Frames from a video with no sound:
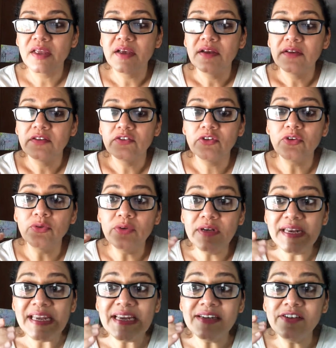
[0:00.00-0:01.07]
So you
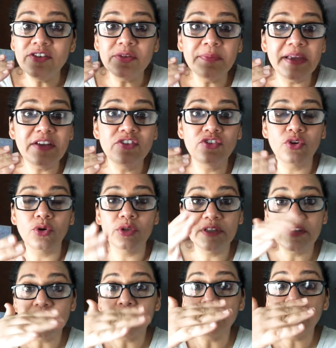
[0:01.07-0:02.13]
need to make sure
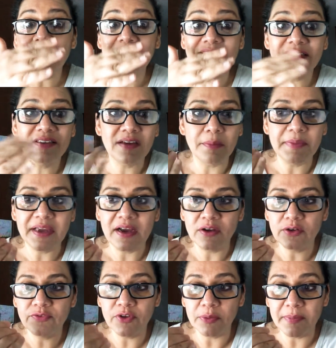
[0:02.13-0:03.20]
there's breath coming out
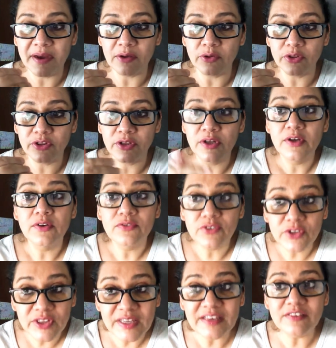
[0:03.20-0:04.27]
of your mouth for
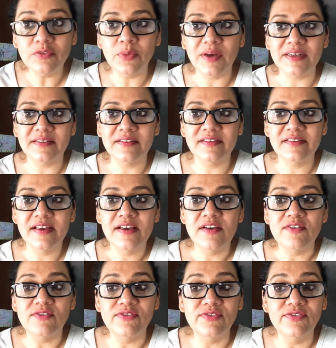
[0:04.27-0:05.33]
these ones.
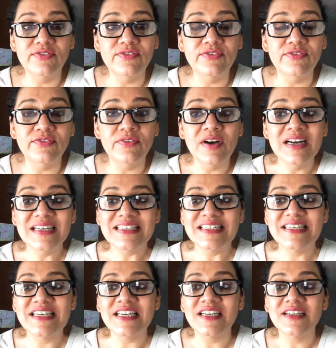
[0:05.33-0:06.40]

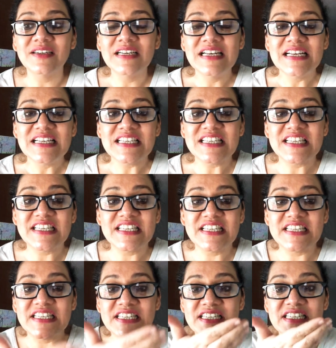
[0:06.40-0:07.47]
D,
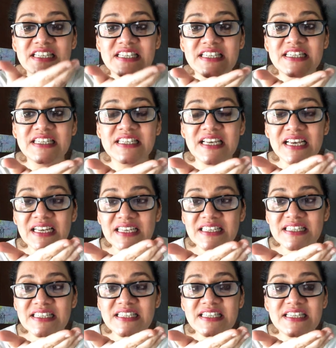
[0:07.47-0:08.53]
z,
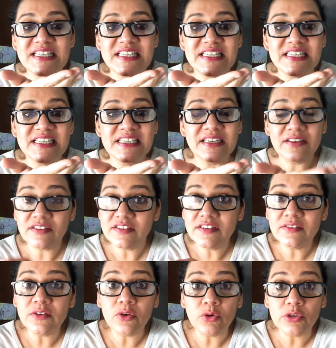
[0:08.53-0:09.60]
z, z
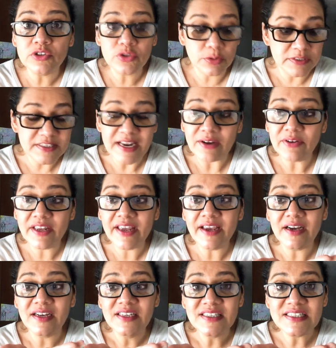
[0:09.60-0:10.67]
also is down here.
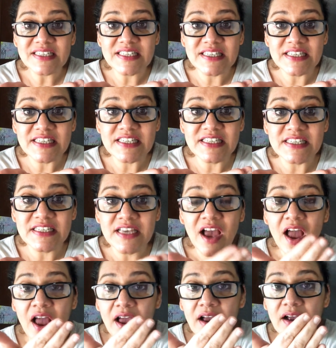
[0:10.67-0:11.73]
Z,
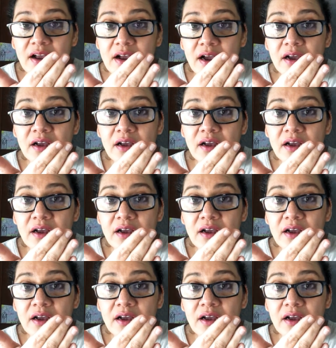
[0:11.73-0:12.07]
g,